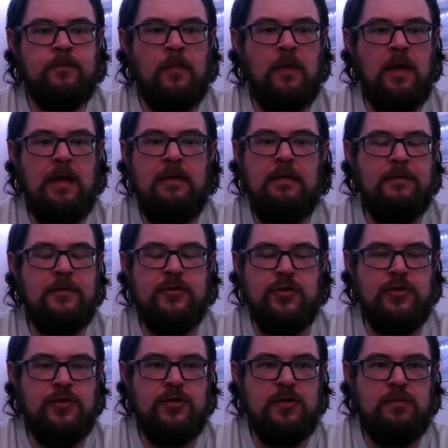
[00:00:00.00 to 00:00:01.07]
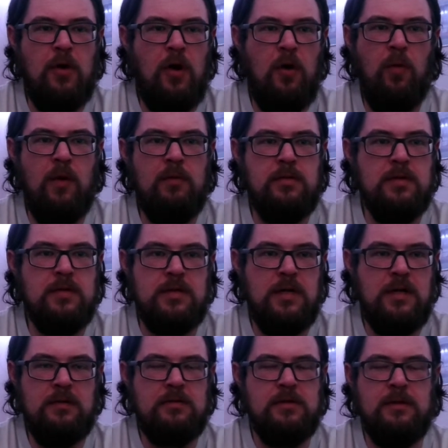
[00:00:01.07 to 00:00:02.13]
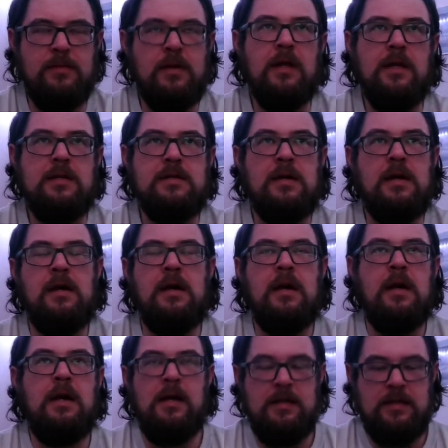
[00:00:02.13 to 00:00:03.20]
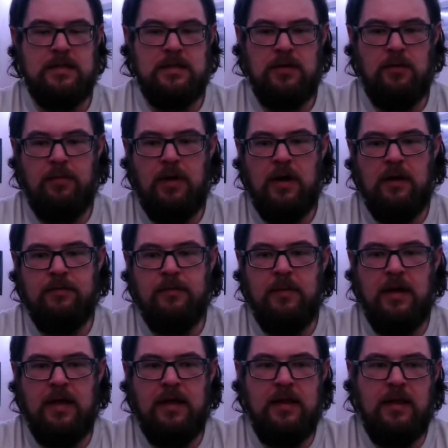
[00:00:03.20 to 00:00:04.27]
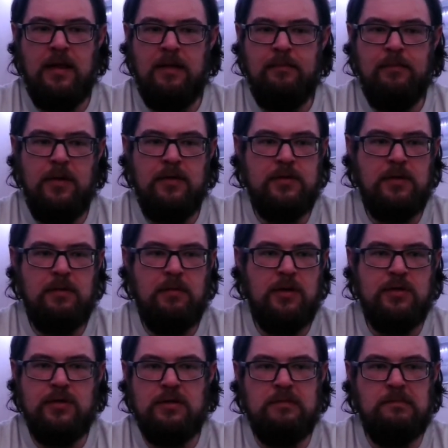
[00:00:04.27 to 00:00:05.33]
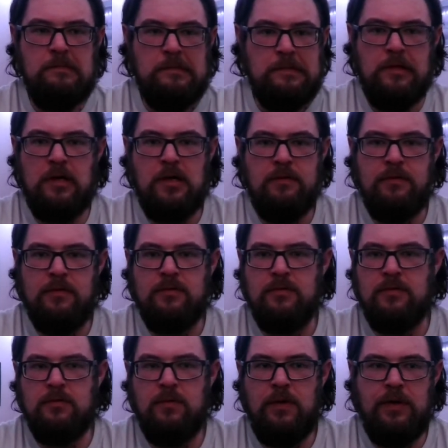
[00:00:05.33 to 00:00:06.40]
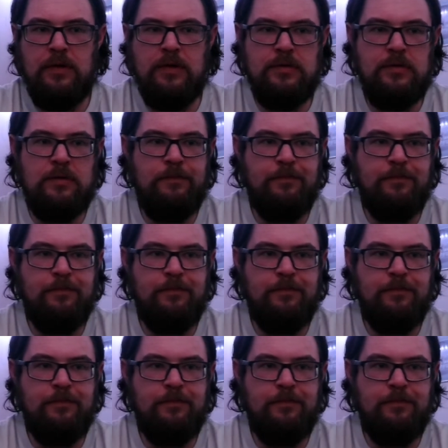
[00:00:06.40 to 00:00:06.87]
even if it's just a small one percent or something. That's still better for me than them using a bunch of artificial sweeteners.